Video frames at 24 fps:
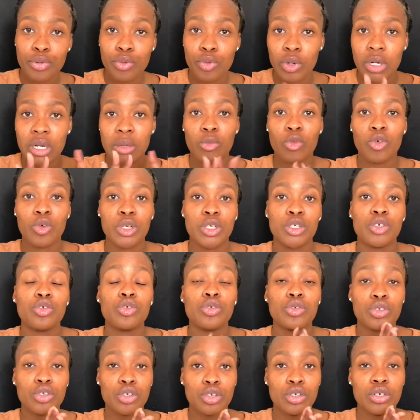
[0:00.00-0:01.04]
what I'm going to
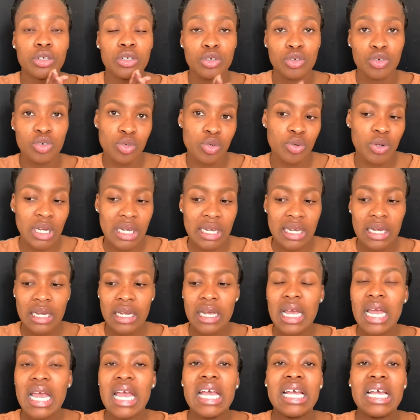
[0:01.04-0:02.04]
start doing